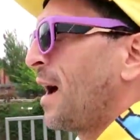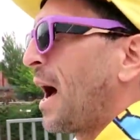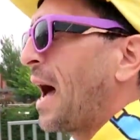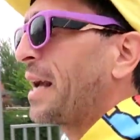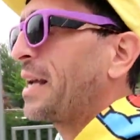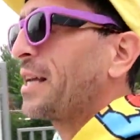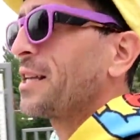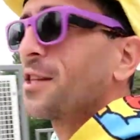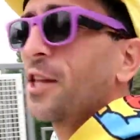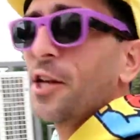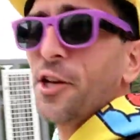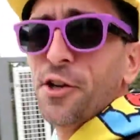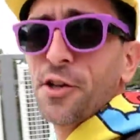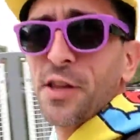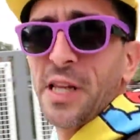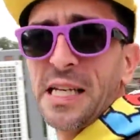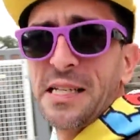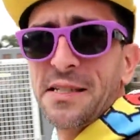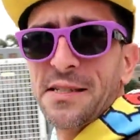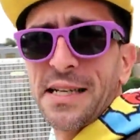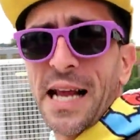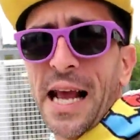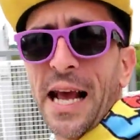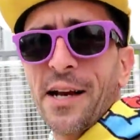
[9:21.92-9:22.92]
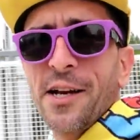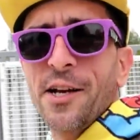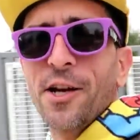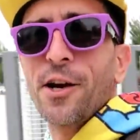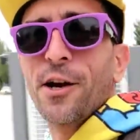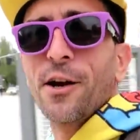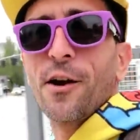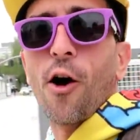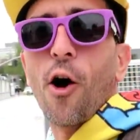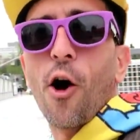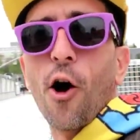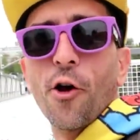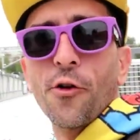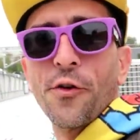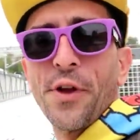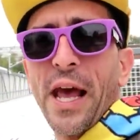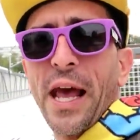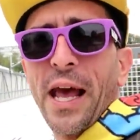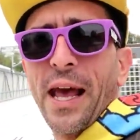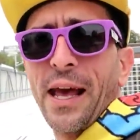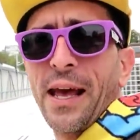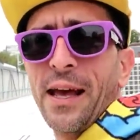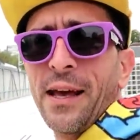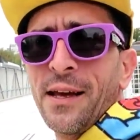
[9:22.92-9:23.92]
I could literally stand here all
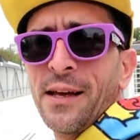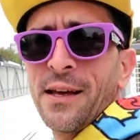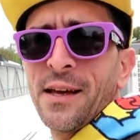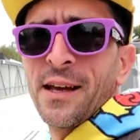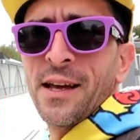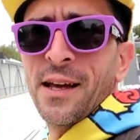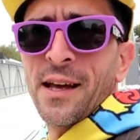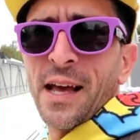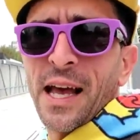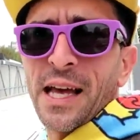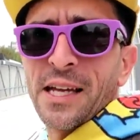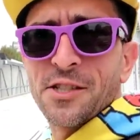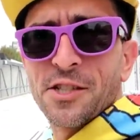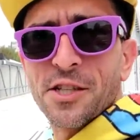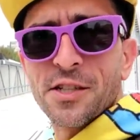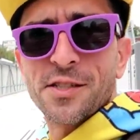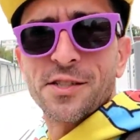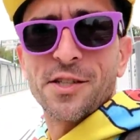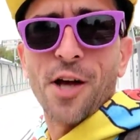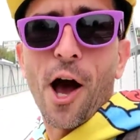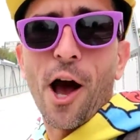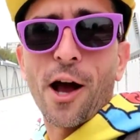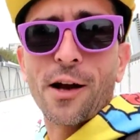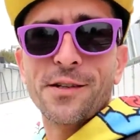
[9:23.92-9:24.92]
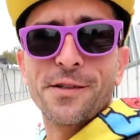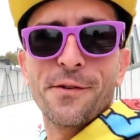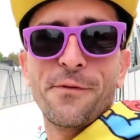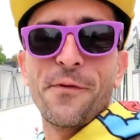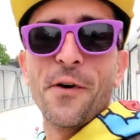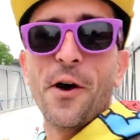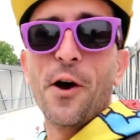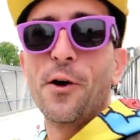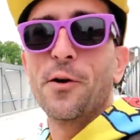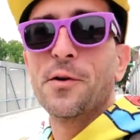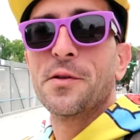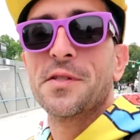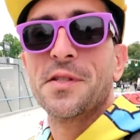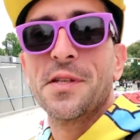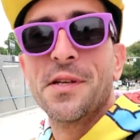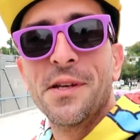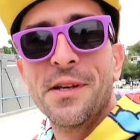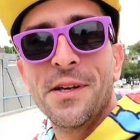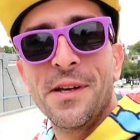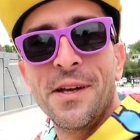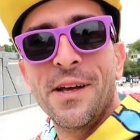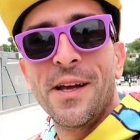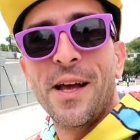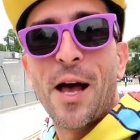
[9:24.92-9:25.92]
day and just talk to folks
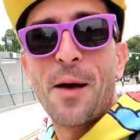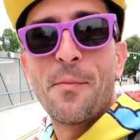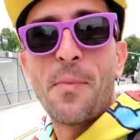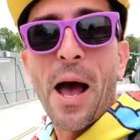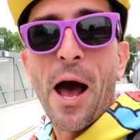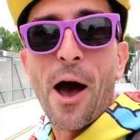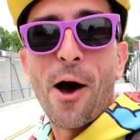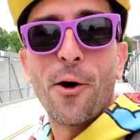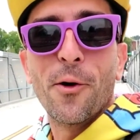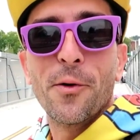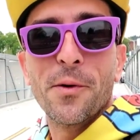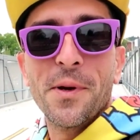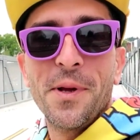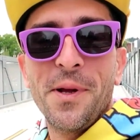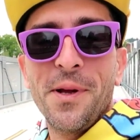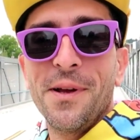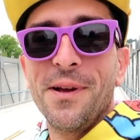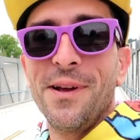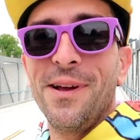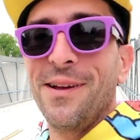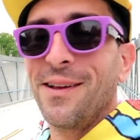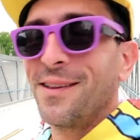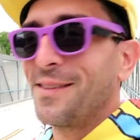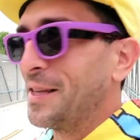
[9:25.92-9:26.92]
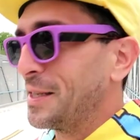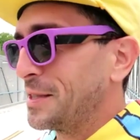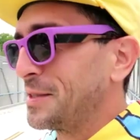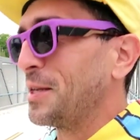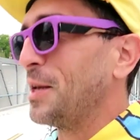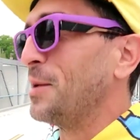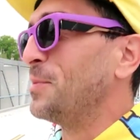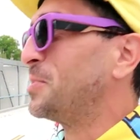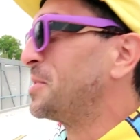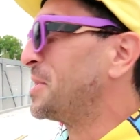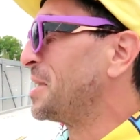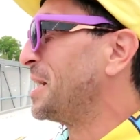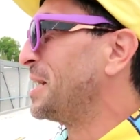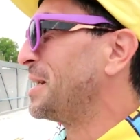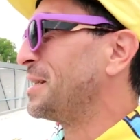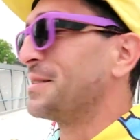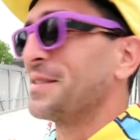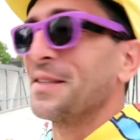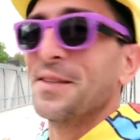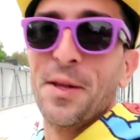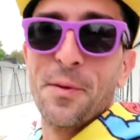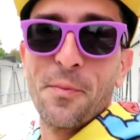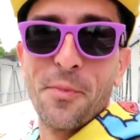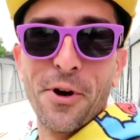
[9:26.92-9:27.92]
about the
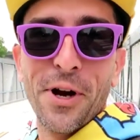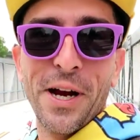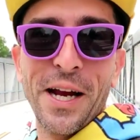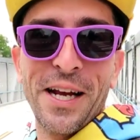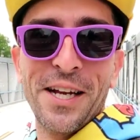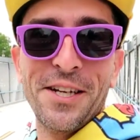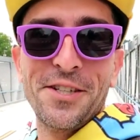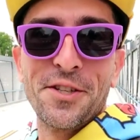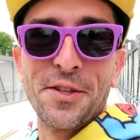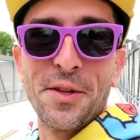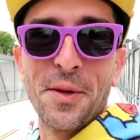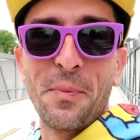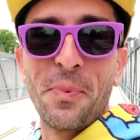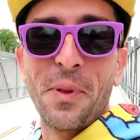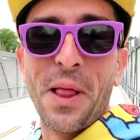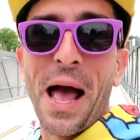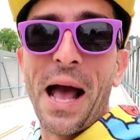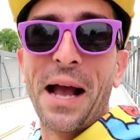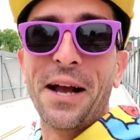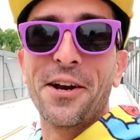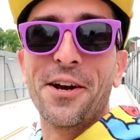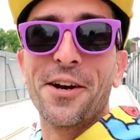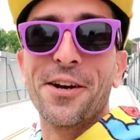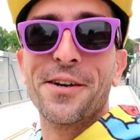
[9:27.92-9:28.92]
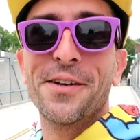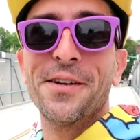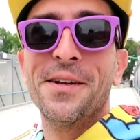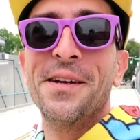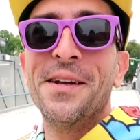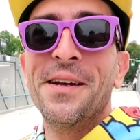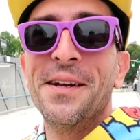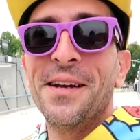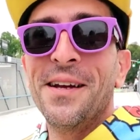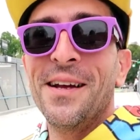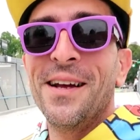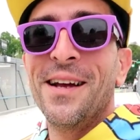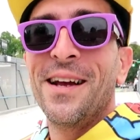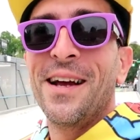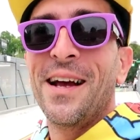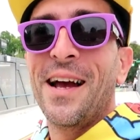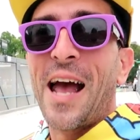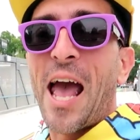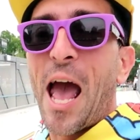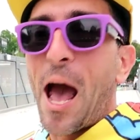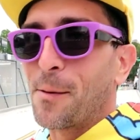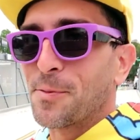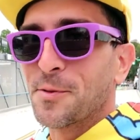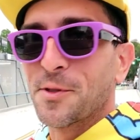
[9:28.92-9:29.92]
Simpsons and the bridge and the placard.
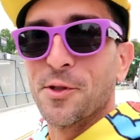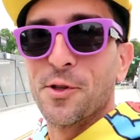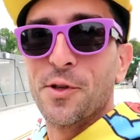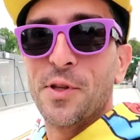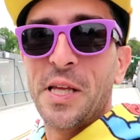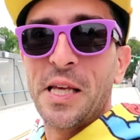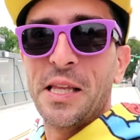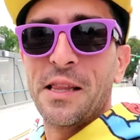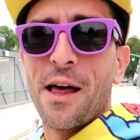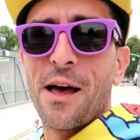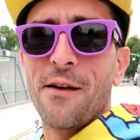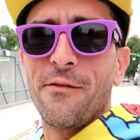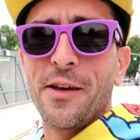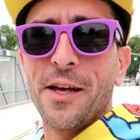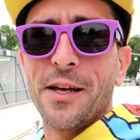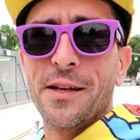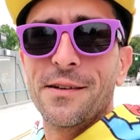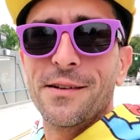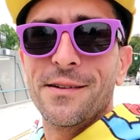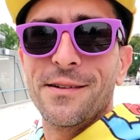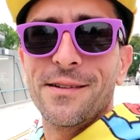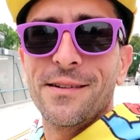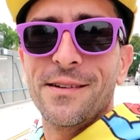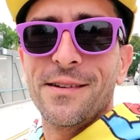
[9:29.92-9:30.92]
Absolutely love it.